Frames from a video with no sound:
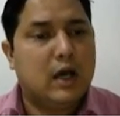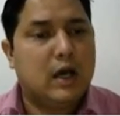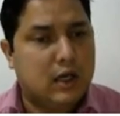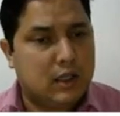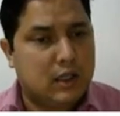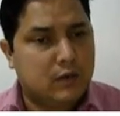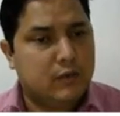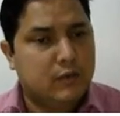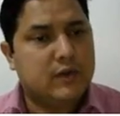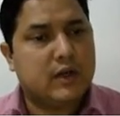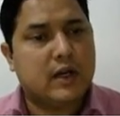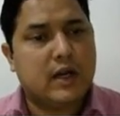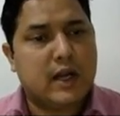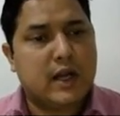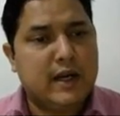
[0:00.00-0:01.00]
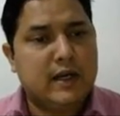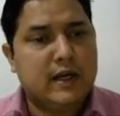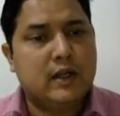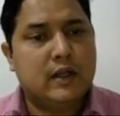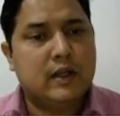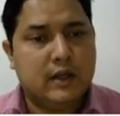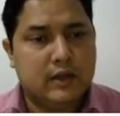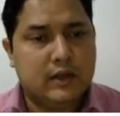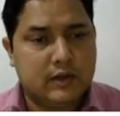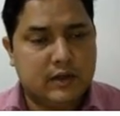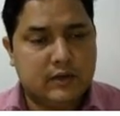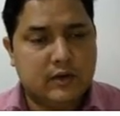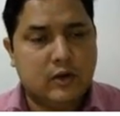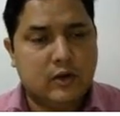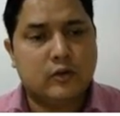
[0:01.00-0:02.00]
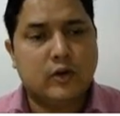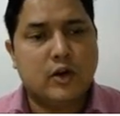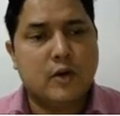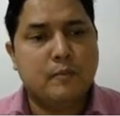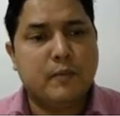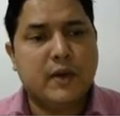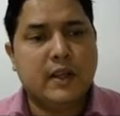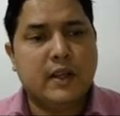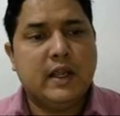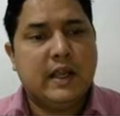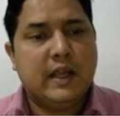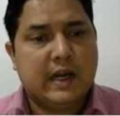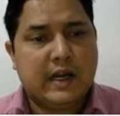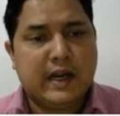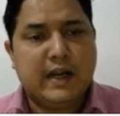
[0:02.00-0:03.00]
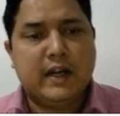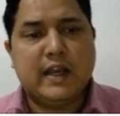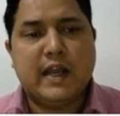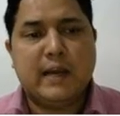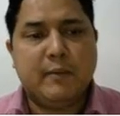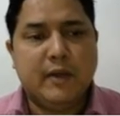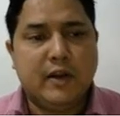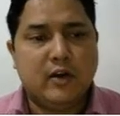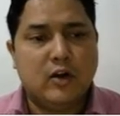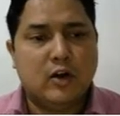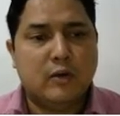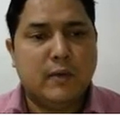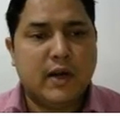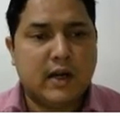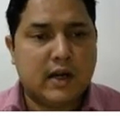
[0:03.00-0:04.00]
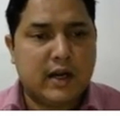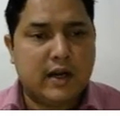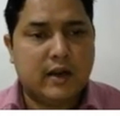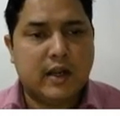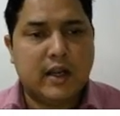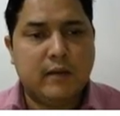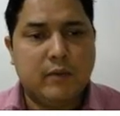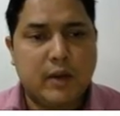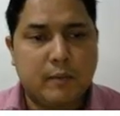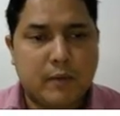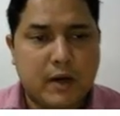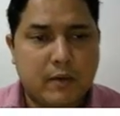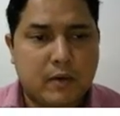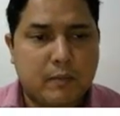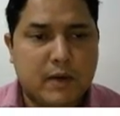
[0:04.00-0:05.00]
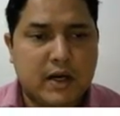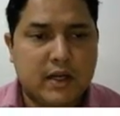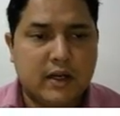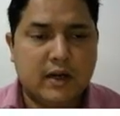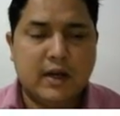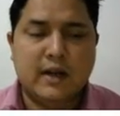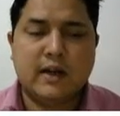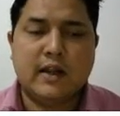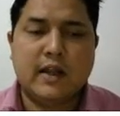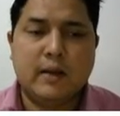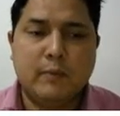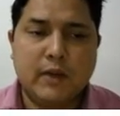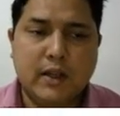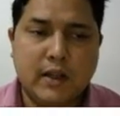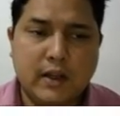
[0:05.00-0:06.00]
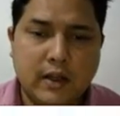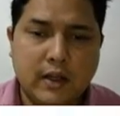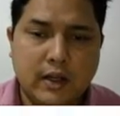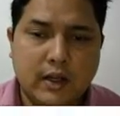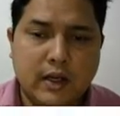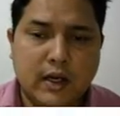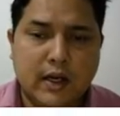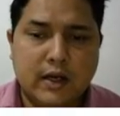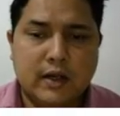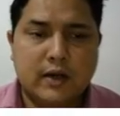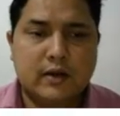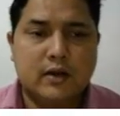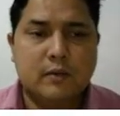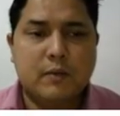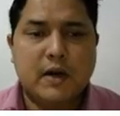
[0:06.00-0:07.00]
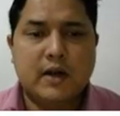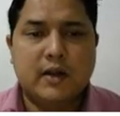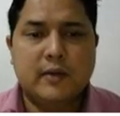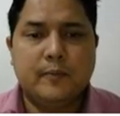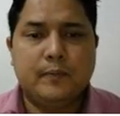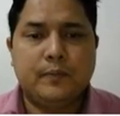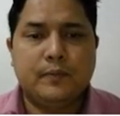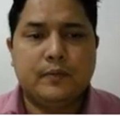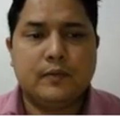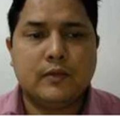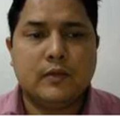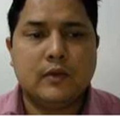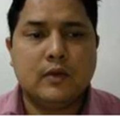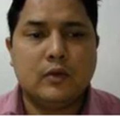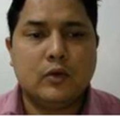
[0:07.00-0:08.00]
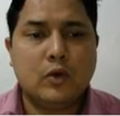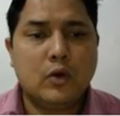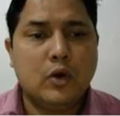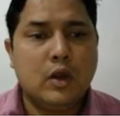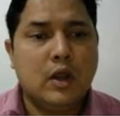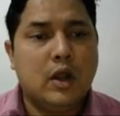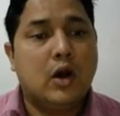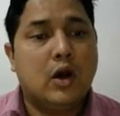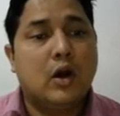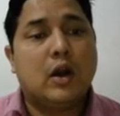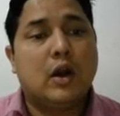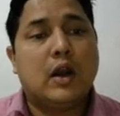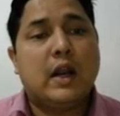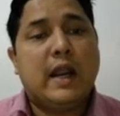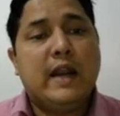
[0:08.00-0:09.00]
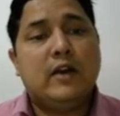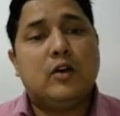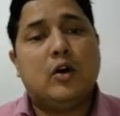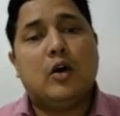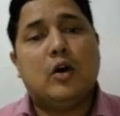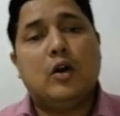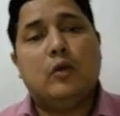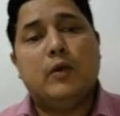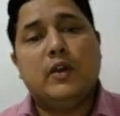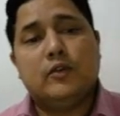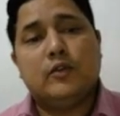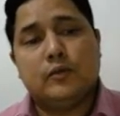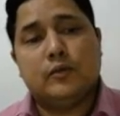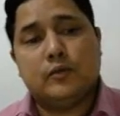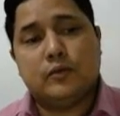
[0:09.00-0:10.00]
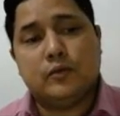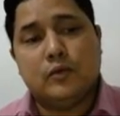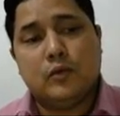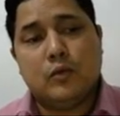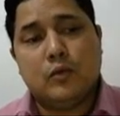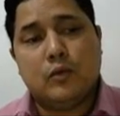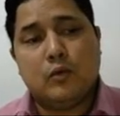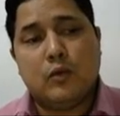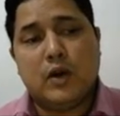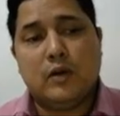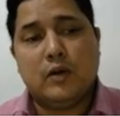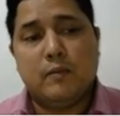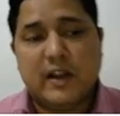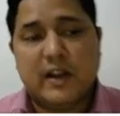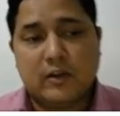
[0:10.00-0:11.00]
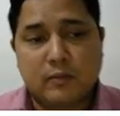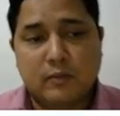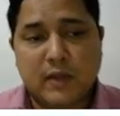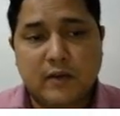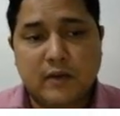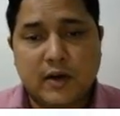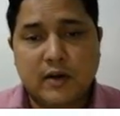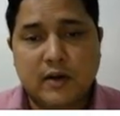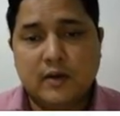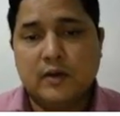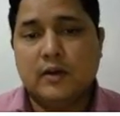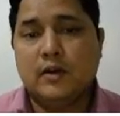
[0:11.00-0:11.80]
Another is a client. It's also a company. Client can be a government, client can be a private party, client can be a international party. So client always want maximum benefit.